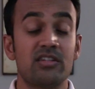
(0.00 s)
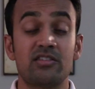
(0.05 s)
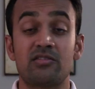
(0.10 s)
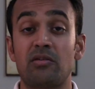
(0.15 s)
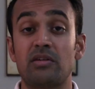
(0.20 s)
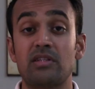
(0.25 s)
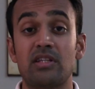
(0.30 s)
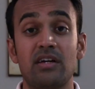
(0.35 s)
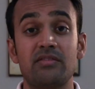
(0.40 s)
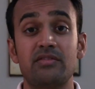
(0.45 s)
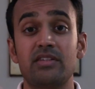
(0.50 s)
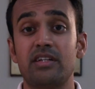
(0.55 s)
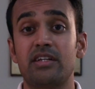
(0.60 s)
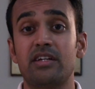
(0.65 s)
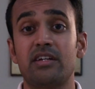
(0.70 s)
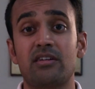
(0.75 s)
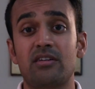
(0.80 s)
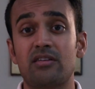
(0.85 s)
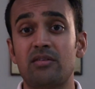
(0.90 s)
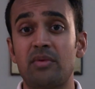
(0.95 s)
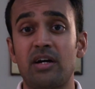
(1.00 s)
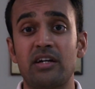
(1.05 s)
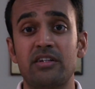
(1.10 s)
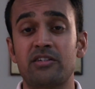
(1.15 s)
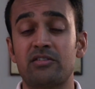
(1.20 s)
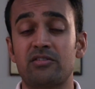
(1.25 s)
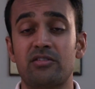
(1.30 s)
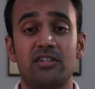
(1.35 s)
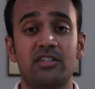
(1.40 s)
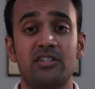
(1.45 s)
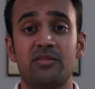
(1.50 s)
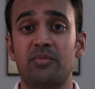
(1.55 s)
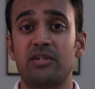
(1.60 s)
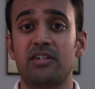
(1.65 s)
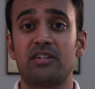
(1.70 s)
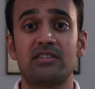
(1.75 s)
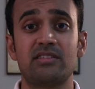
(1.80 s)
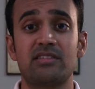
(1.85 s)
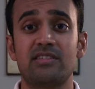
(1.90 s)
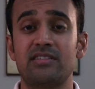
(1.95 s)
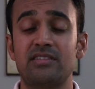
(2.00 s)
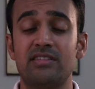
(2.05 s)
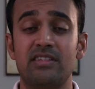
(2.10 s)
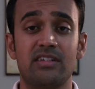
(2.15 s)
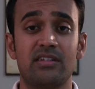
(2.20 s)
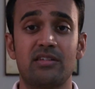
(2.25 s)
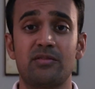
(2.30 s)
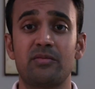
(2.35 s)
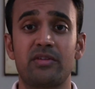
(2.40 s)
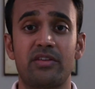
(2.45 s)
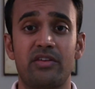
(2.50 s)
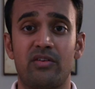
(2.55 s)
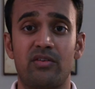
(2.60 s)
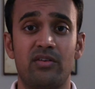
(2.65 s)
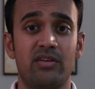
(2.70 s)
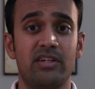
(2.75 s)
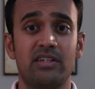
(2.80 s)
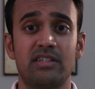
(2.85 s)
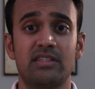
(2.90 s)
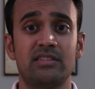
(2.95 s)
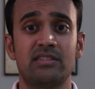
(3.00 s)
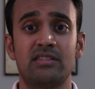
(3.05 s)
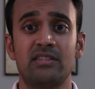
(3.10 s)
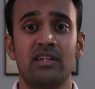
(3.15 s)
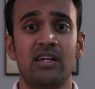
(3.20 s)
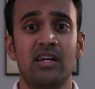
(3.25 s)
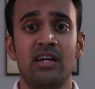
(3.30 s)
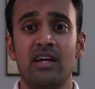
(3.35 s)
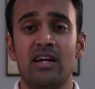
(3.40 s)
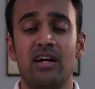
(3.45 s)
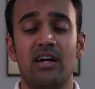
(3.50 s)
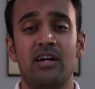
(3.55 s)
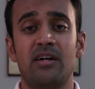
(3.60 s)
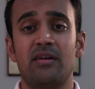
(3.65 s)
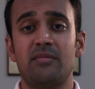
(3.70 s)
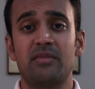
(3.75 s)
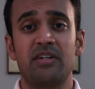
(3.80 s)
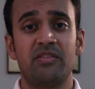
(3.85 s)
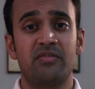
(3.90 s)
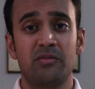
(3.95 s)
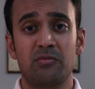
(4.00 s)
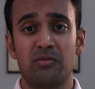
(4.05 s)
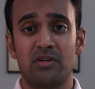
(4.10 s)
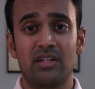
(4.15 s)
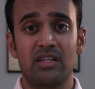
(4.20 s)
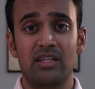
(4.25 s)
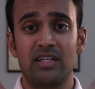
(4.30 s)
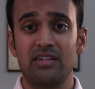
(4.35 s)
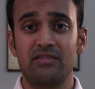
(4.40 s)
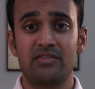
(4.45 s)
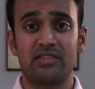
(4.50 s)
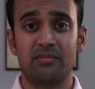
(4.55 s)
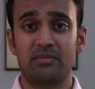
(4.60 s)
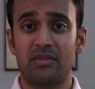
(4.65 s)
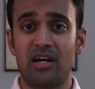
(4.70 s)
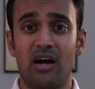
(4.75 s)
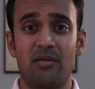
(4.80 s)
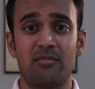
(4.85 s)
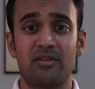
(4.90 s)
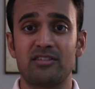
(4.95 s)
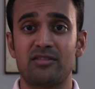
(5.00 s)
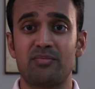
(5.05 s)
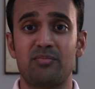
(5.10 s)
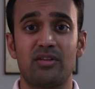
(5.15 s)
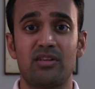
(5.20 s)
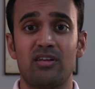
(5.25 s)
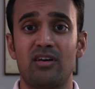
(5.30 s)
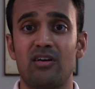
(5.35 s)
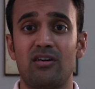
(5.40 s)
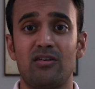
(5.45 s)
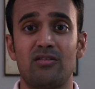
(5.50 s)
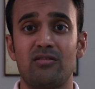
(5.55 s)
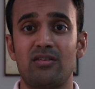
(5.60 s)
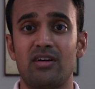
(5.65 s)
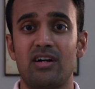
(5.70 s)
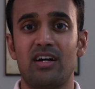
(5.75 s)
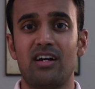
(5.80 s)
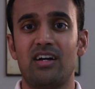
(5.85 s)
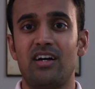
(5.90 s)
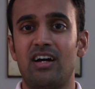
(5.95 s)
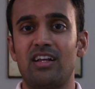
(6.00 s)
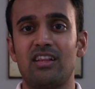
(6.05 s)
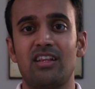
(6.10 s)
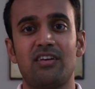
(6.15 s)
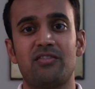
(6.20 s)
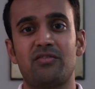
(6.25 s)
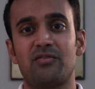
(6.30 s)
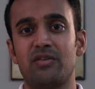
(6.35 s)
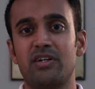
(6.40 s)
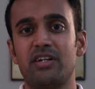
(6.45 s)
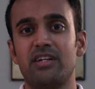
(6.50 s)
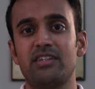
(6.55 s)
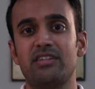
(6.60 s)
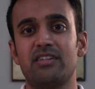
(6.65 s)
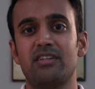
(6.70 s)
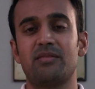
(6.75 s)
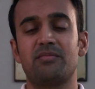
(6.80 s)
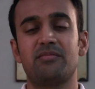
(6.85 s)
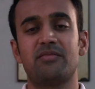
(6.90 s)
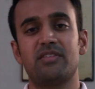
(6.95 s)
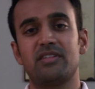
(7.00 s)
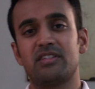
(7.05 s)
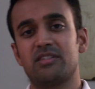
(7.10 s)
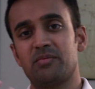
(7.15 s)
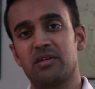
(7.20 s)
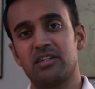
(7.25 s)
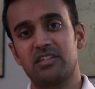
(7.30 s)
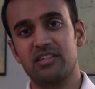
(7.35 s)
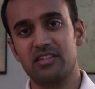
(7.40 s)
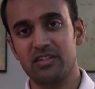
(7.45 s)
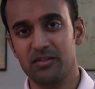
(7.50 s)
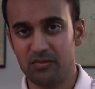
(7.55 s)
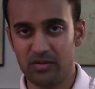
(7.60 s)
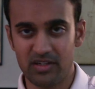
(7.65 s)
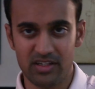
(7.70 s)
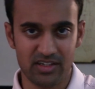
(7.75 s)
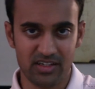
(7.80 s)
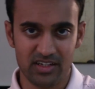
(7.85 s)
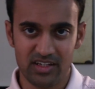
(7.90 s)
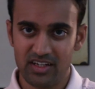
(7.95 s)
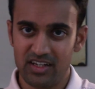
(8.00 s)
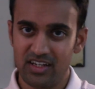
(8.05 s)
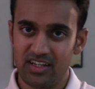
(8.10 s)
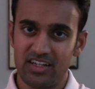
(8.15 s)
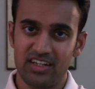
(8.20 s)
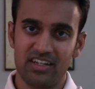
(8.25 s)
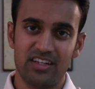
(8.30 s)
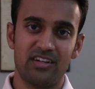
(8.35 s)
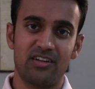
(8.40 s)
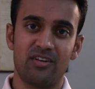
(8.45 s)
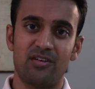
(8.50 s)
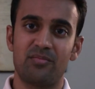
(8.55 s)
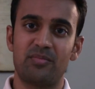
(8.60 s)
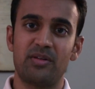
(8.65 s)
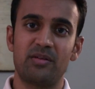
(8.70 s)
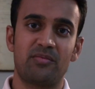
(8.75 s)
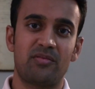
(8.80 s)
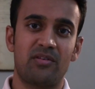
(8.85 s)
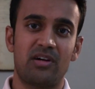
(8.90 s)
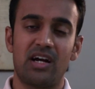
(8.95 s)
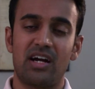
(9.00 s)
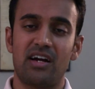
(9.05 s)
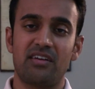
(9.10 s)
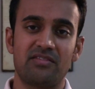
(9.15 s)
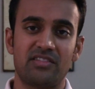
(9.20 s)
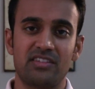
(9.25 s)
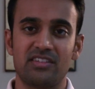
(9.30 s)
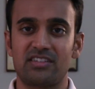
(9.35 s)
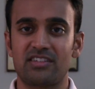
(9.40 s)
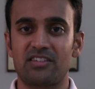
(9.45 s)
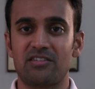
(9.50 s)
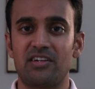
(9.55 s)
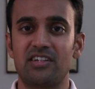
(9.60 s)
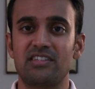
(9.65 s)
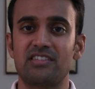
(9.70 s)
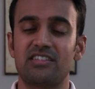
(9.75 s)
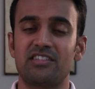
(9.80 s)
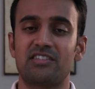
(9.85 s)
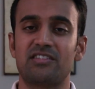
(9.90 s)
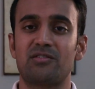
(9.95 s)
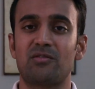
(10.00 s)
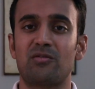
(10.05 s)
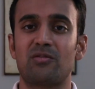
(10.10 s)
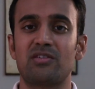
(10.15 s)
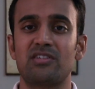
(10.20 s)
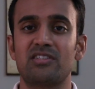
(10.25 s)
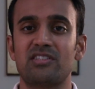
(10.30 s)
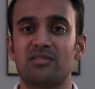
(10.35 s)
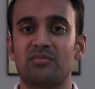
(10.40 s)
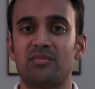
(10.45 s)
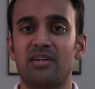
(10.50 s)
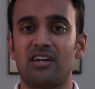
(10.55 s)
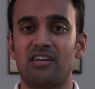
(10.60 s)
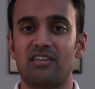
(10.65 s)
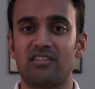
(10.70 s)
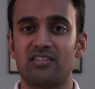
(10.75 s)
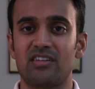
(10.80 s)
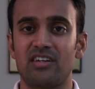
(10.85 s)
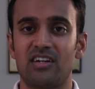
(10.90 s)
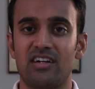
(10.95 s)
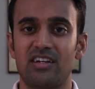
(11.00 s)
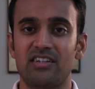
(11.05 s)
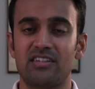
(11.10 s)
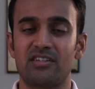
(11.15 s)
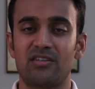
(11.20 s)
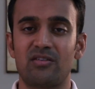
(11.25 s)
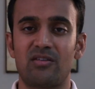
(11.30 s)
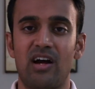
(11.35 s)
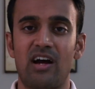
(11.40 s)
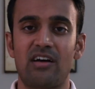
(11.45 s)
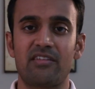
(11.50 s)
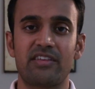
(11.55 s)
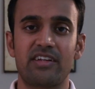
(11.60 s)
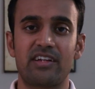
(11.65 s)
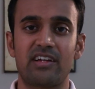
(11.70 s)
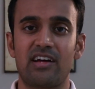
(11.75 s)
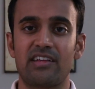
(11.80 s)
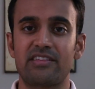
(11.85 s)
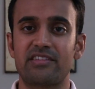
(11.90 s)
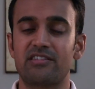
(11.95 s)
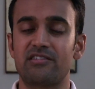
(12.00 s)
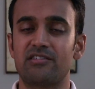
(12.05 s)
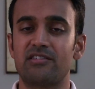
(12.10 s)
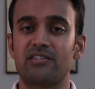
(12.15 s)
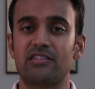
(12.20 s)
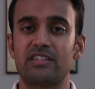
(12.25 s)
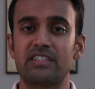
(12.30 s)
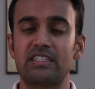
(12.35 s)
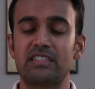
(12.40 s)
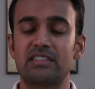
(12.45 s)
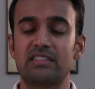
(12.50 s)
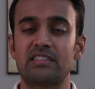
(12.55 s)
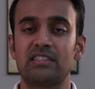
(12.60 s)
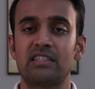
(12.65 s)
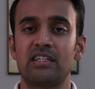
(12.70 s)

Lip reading: So I'd love to hear about your experiences dealing with hernias. If you want to leave some comments below, I love reading them, especially when, people have these crazy stories about, how they got their hernias.